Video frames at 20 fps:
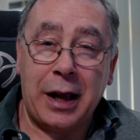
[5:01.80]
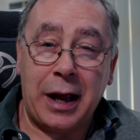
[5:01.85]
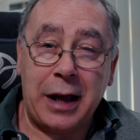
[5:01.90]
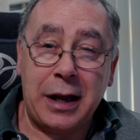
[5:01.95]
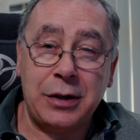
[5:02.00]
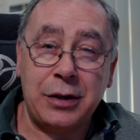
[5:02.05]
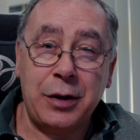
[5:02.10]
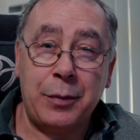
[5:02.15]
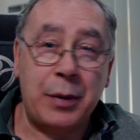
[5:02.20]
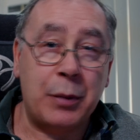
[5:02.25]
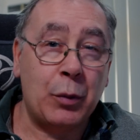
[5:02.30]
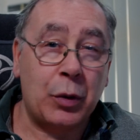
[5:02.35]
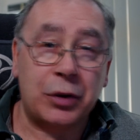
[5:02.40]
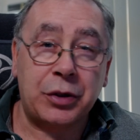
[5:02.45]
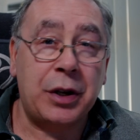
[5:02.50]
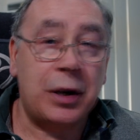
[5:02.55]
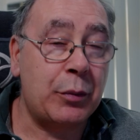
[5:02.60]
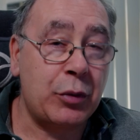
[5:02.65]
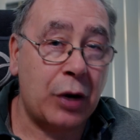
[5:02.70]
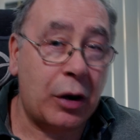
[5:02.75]
and you've been
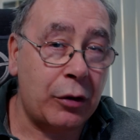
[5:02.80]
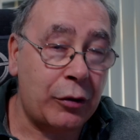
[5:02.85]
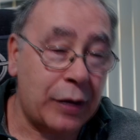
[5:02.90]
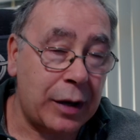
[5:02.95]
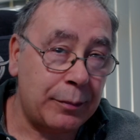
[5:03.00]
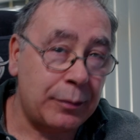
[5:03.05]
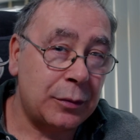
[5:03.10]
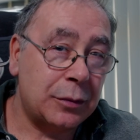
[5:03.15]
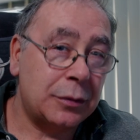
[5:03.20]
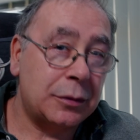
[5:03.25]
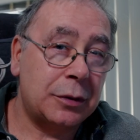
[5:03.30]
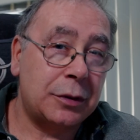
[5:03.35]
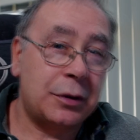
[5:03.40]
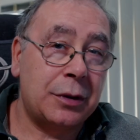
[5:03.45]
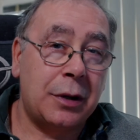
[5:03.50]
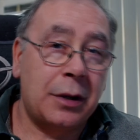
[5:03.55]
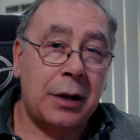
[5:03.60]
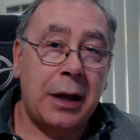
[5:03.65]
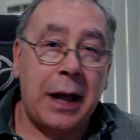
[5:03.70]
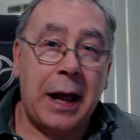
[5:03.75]
watching a programme
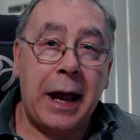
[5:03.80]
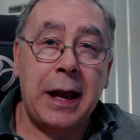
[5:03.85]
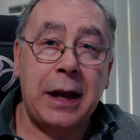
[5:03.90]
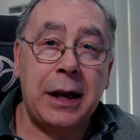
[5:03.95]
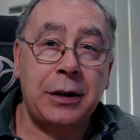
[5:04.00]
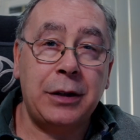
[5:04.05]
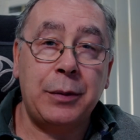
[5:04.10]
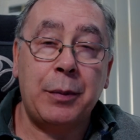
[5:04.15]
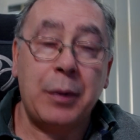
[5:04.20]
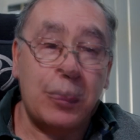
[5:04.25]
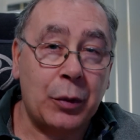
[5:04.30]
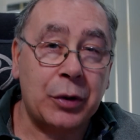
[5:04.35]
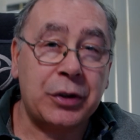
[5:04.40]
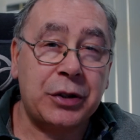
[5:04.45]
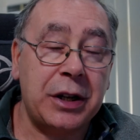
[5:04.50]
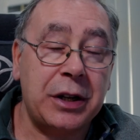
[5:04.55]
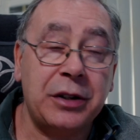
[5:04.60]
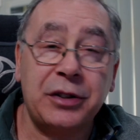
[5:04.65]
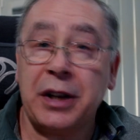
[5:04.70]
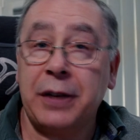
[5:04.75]
and you've been
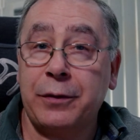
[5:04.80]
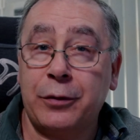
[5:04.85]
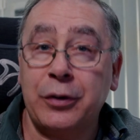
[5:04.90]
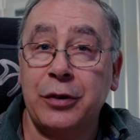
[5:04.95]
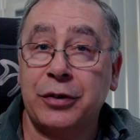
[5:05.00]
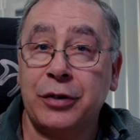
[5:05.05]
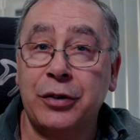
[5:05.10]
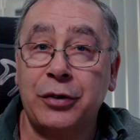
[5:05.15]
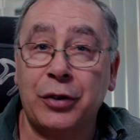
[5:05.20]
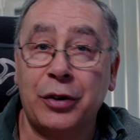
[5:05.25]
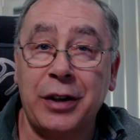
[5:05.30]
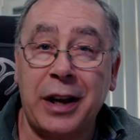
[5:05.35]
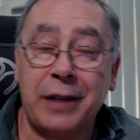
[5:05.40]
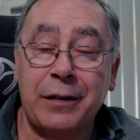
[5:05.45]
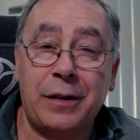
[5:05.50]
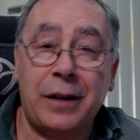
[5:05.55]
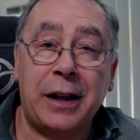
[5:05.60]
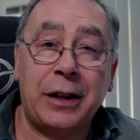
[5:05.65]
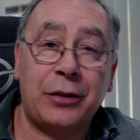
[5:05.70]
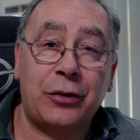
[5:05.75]
watching it, say, for instance, on
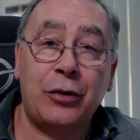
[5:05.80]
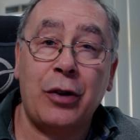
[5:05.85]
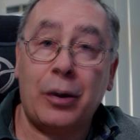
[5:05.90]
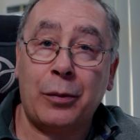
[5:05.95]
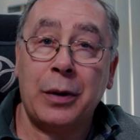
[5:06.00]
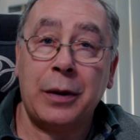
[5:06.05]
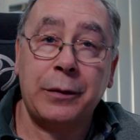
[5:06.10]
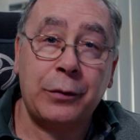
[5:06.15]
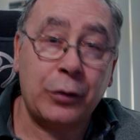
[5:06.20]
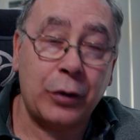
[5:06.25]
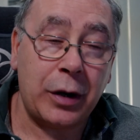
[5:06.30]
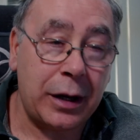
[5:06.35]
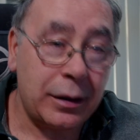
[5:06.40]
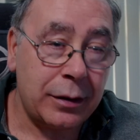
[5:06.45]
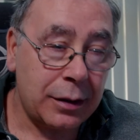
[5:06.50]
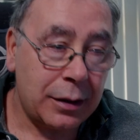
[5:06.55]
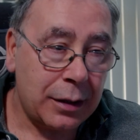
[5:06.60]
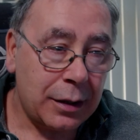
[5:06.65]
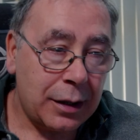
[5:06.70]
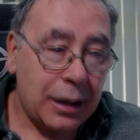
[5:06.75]
Netflix, you're halfway through
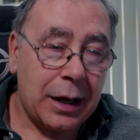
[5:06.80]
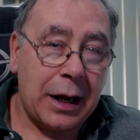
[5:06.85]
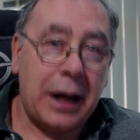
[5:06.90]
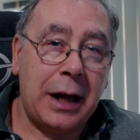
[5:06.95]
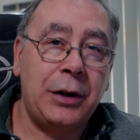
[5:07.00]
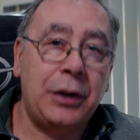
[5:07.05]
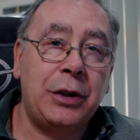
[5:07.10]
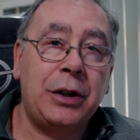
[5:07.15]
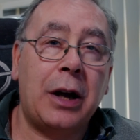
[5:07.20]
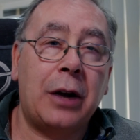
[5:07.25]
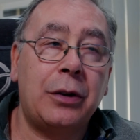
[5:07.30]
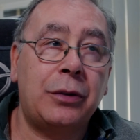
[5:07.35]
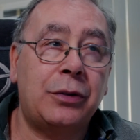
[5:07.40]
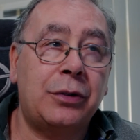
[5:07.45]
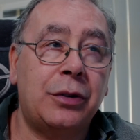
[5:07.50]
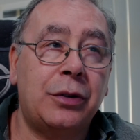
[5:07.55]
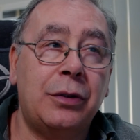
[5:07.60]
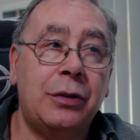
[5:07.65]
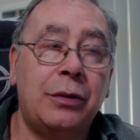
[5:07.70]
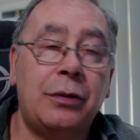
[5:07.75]
it and you go
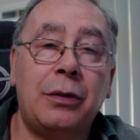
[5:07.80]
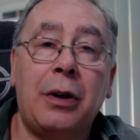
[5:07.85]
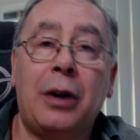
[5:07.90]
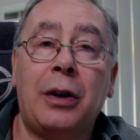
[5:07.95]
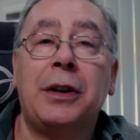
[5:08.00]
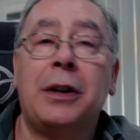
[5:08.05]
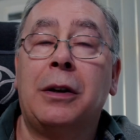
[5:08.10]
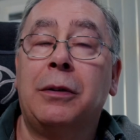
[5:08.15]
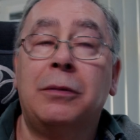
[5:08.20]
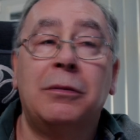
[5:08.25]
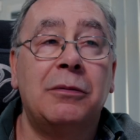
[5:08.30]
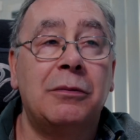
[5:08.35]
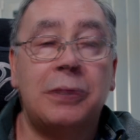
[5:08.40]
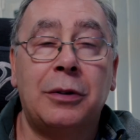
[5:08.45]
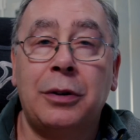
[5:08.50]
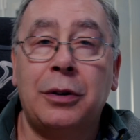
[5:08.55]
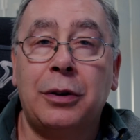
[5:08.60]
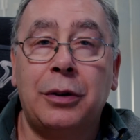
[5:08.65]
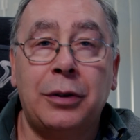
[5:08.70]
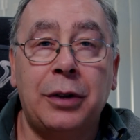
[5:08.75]
to,
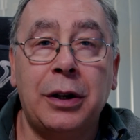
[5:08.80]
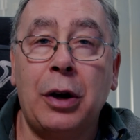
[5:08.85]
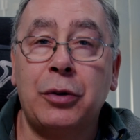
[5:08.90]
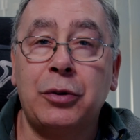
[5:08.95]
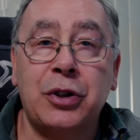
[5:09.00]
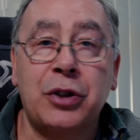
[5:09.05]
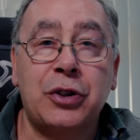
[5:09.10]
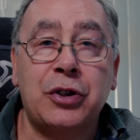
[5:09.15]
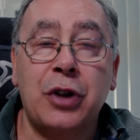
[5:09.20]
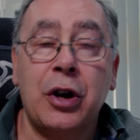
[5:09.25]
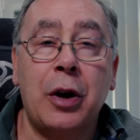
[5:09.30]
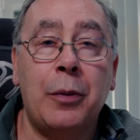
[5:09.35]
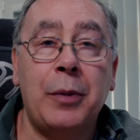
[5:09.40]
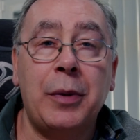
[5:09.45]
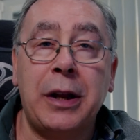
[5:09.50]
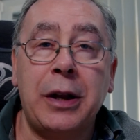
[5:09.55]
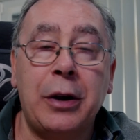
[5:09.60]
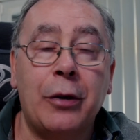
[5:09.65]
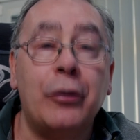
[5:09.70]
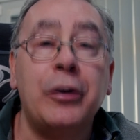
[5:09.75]
you go to
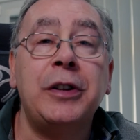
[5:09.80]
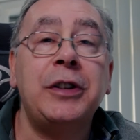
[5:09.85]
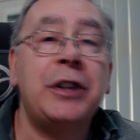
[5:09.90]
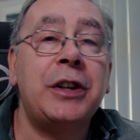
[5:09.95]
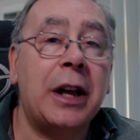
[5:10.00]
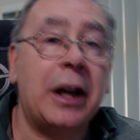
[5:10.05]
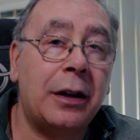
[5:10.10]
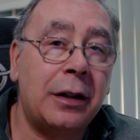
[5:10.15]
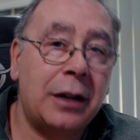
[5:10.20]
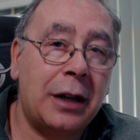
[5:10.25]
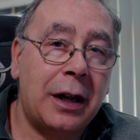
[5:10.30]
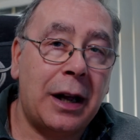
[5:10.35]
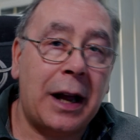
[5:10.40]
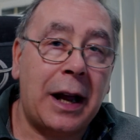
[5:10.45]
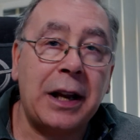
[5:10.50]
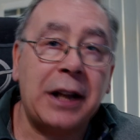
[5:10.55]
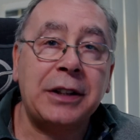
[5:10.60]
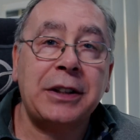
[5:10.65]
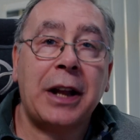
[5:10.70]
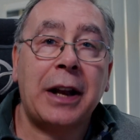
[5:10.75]
Germany or India
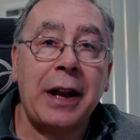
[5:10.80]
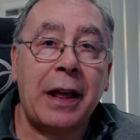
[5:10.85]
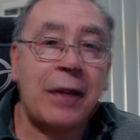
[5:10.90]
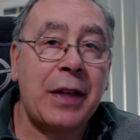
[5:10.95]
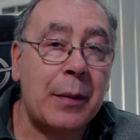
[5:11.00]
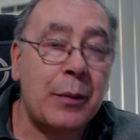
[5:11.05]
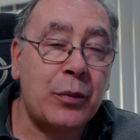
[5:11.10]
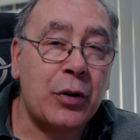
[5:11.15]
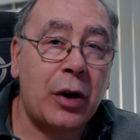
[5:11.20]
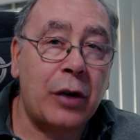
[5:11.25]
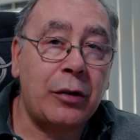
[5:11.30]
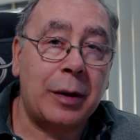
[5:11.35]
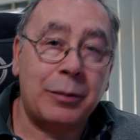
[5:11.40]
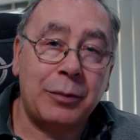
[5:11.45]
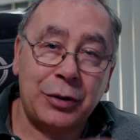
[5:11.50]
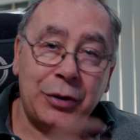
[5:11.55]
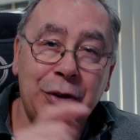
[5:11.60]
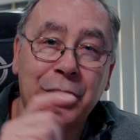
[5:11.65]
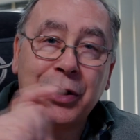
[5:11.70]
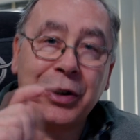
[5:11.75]
and they don't have that programme.
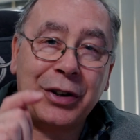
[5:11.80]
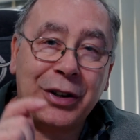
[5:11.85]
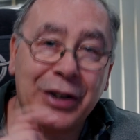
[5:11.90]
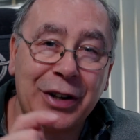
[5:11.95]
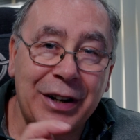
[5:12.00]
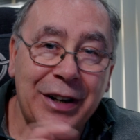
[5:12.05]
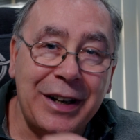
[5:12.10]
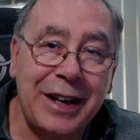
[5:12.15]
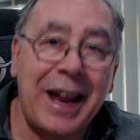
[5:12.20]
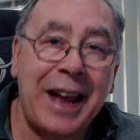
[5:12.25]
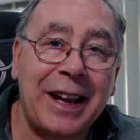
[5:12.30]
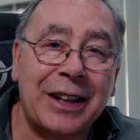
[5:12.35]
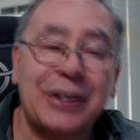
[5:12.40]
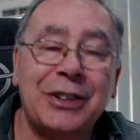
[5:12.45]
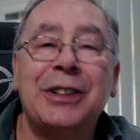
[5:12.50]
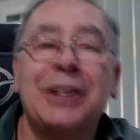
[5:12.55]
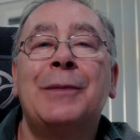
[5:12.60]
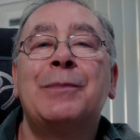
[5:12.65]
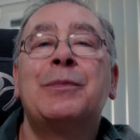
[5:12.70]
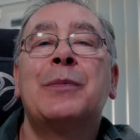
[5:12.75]
You can
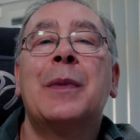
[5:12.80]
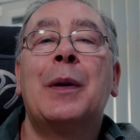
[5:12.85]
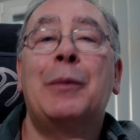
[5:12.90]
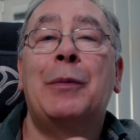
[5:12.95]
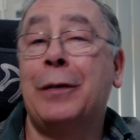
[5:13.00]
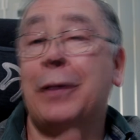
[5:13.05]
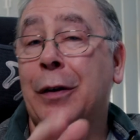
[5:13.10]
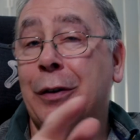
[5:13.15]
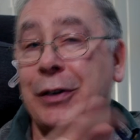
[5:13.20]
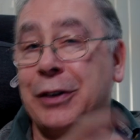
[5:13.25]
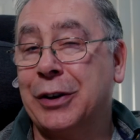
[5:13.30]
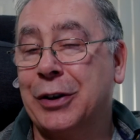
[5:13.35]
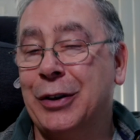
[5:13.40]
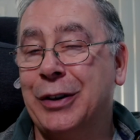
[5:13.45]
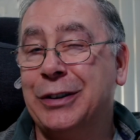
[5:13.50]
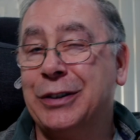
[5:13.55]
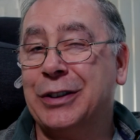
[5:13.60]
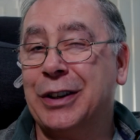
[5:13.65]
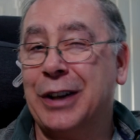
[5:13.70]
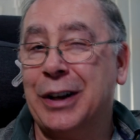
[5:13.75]
connect, providing you've got
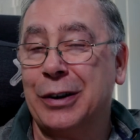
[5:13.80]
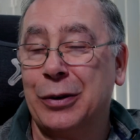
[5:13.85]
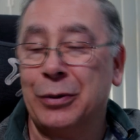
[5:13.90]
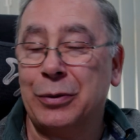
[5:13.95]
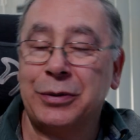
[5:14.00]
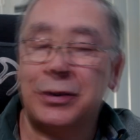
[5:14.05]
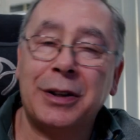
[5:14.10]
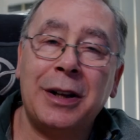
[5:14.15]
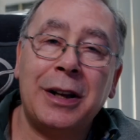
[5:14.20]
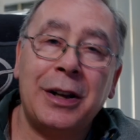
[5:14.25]
internet, of course,